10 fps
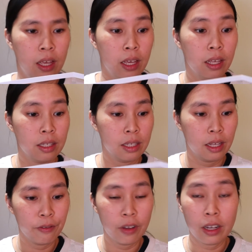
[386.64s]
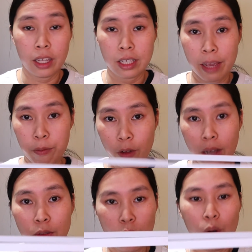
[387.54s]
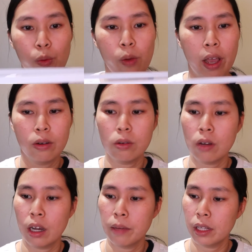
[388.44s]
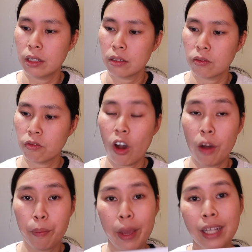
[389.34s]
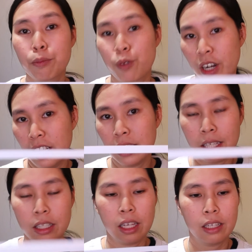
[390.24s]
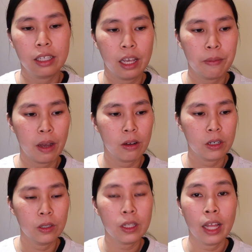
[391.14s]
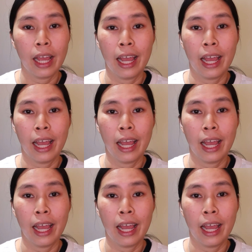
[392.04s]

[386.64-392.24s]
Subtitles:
it came out so well. I mean, for a big print, it came out good.